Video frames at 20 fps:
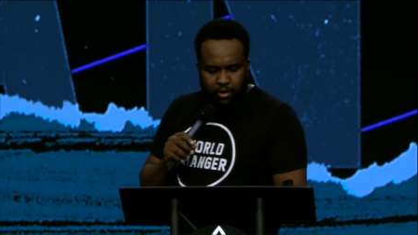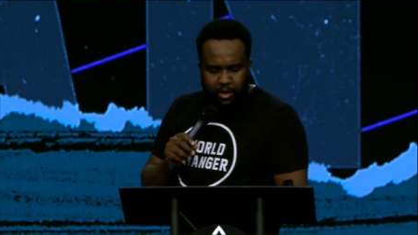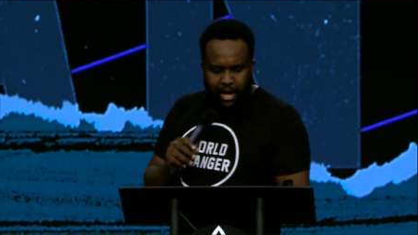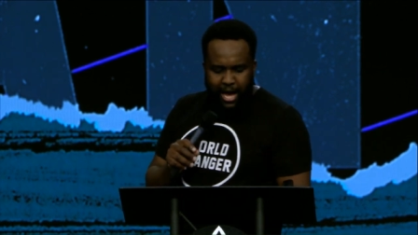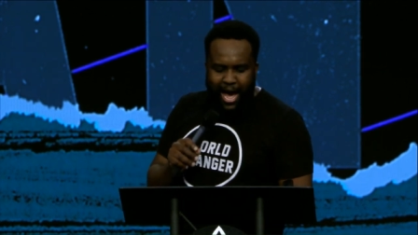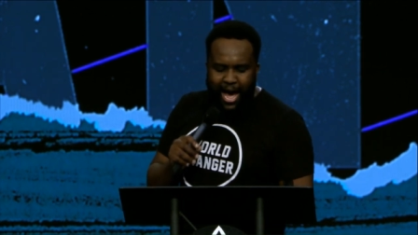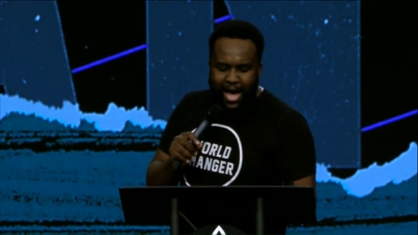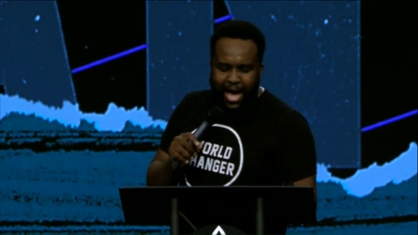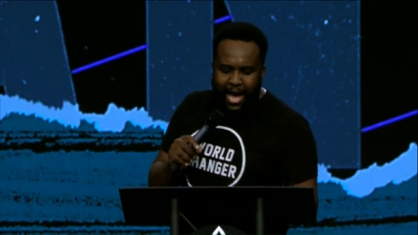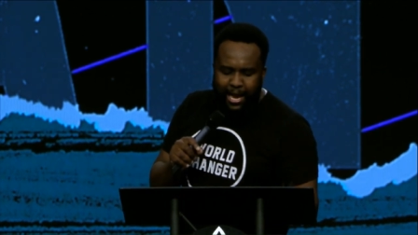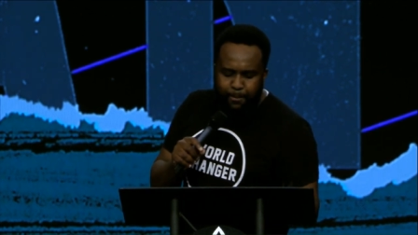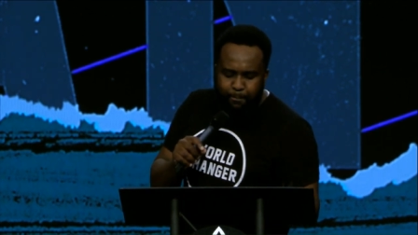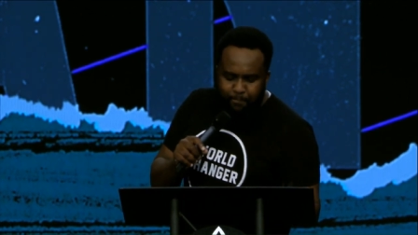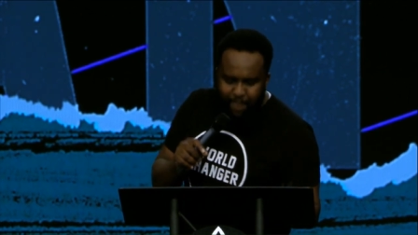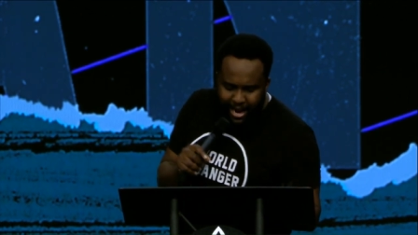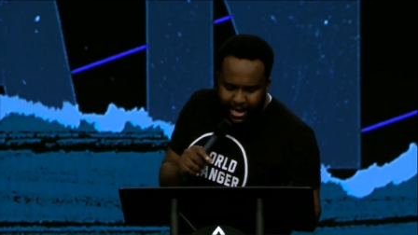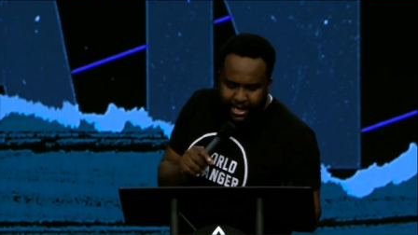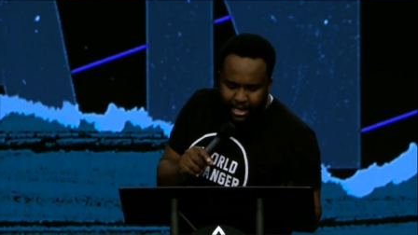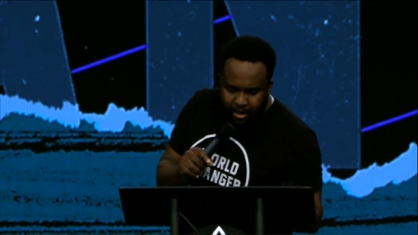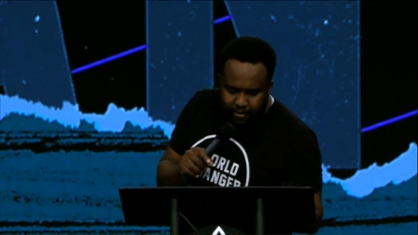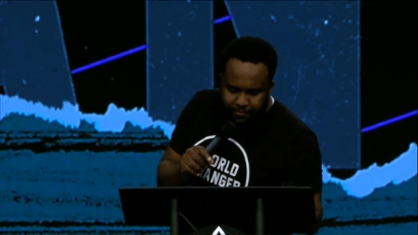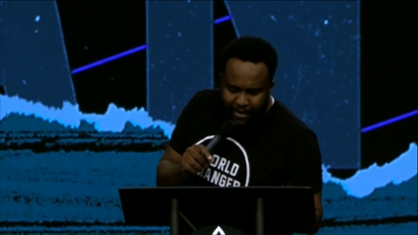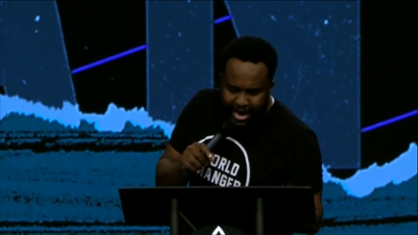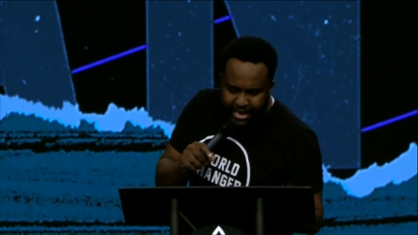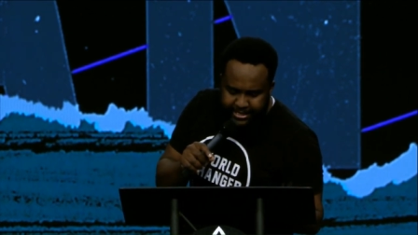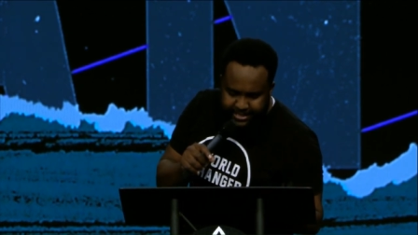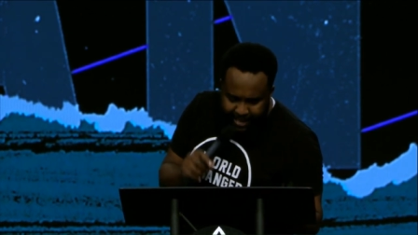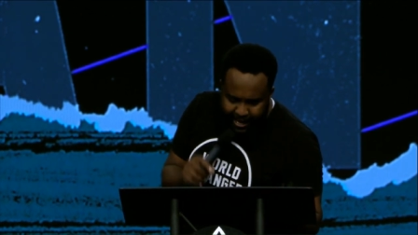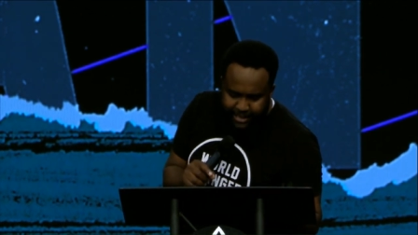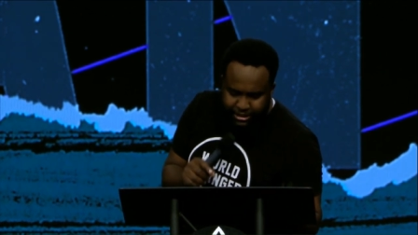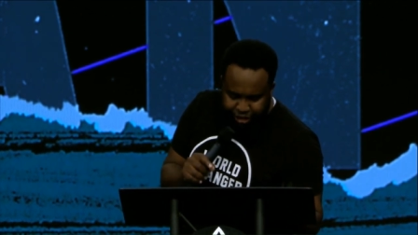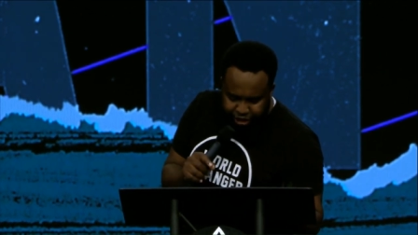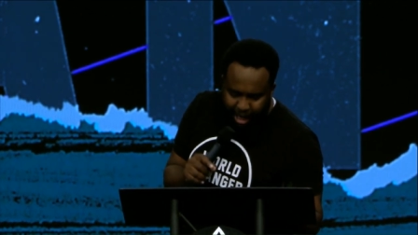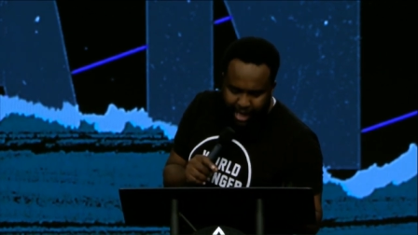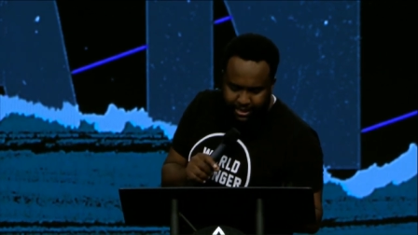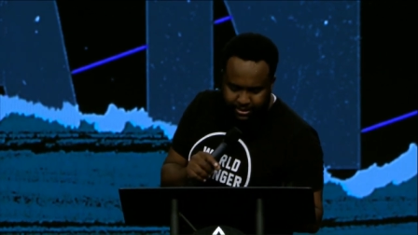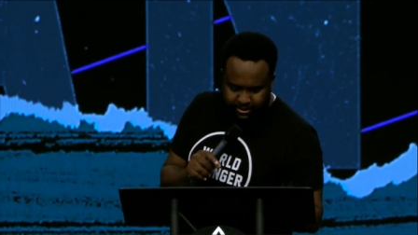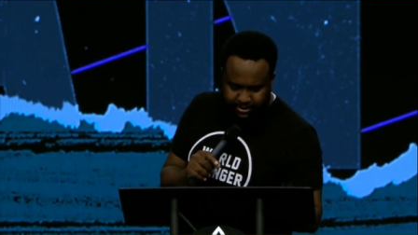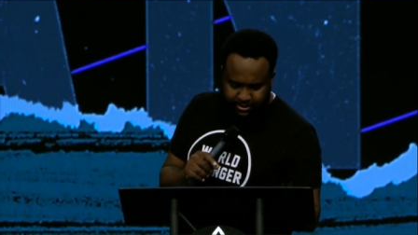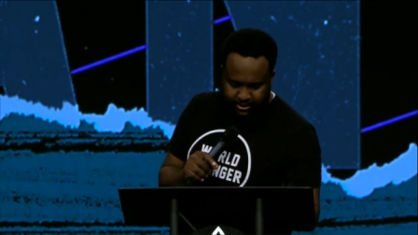I had many
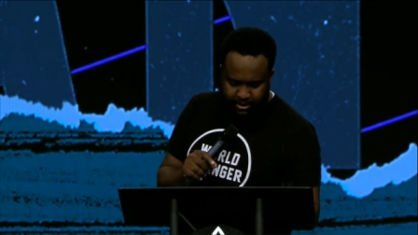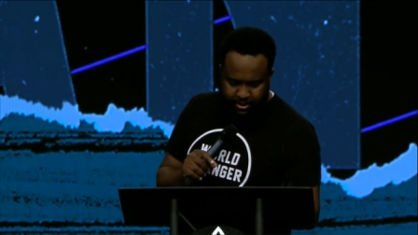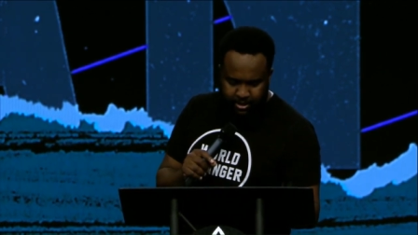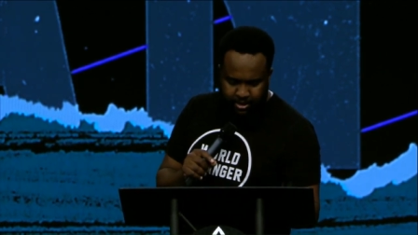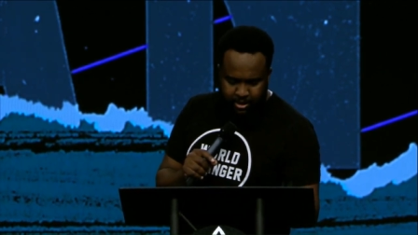invitations